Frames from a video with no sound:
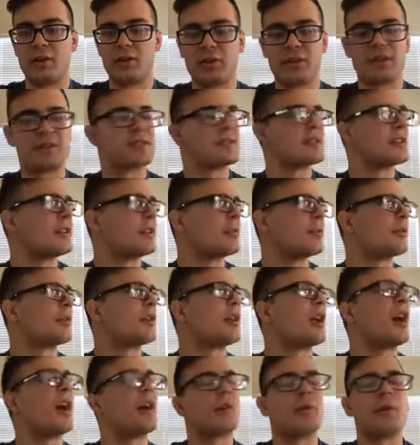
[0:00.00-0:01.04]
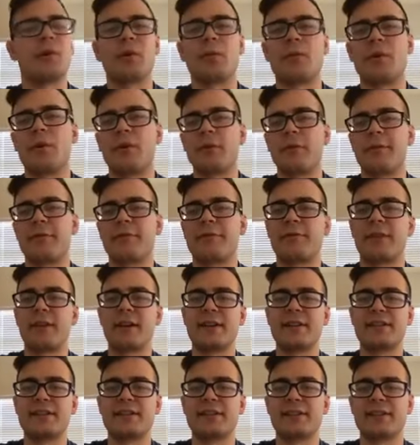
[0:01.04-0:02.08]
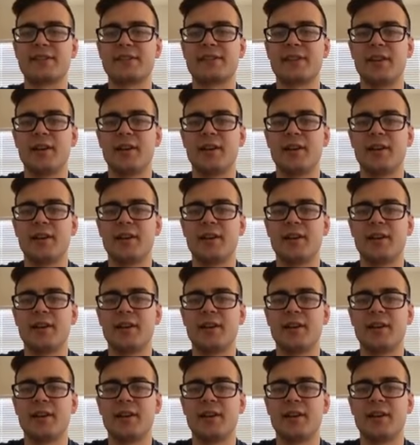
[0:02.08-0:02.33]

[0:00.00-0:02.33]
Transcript: see, how do I want to phrase this?